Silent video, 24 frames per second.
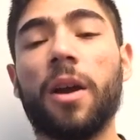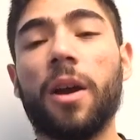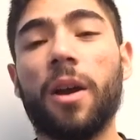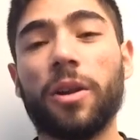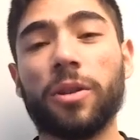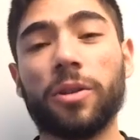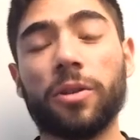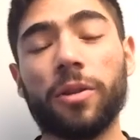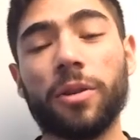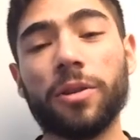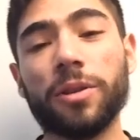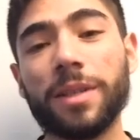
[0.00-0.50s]

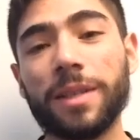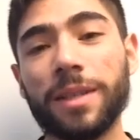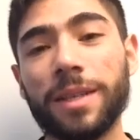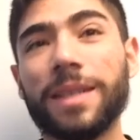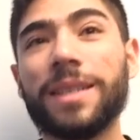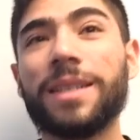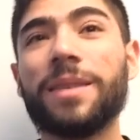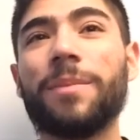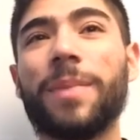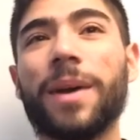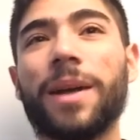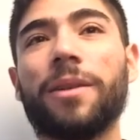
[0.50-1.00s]
So there's a
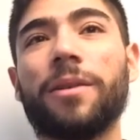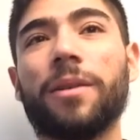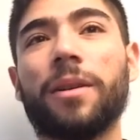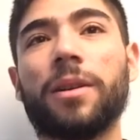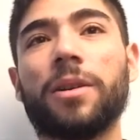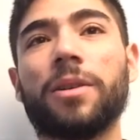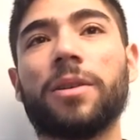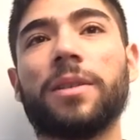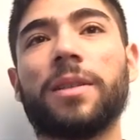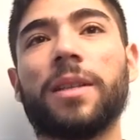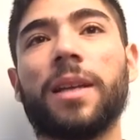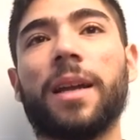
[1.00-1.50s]
need to better
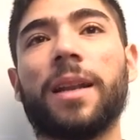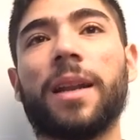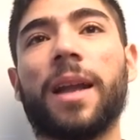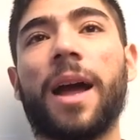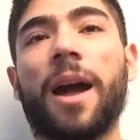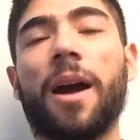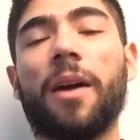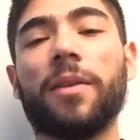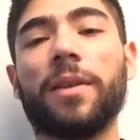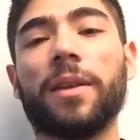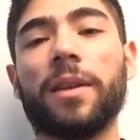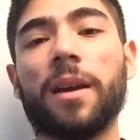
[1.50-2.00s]
understand
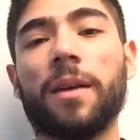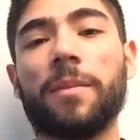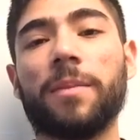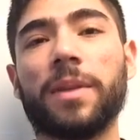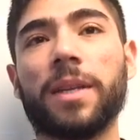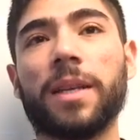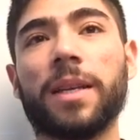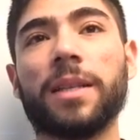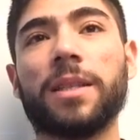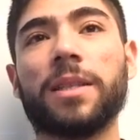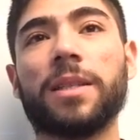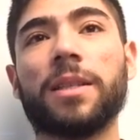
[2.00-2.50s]
how the
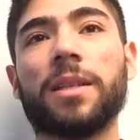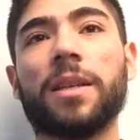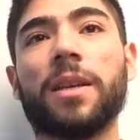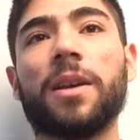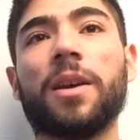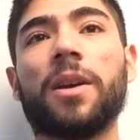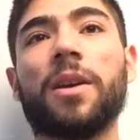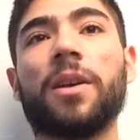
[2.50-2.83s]
updates